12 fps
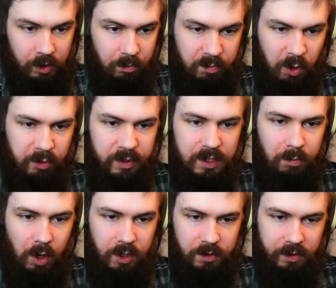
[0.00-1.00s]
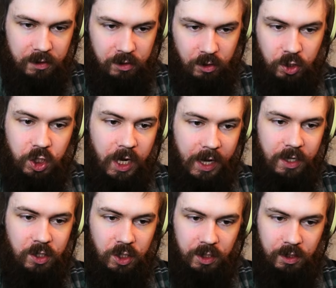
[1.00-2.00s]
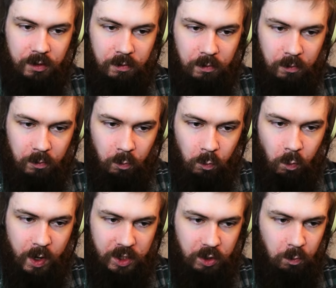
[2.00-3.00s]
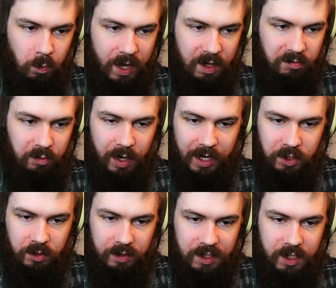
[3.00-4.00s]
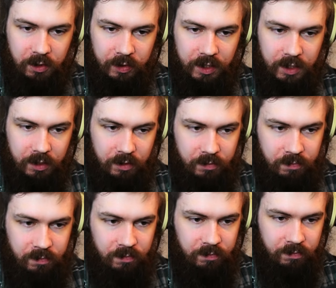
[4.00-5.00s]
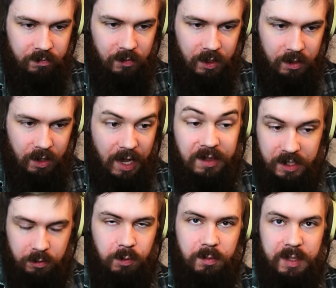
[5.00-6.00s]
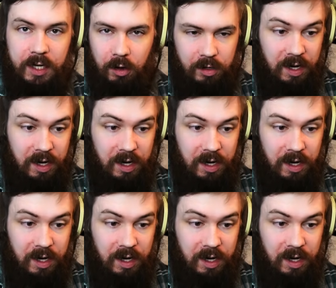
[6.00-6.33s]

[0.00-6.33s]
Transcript: And both of these modulators are changing which wave we're actually hearing here. And this would be our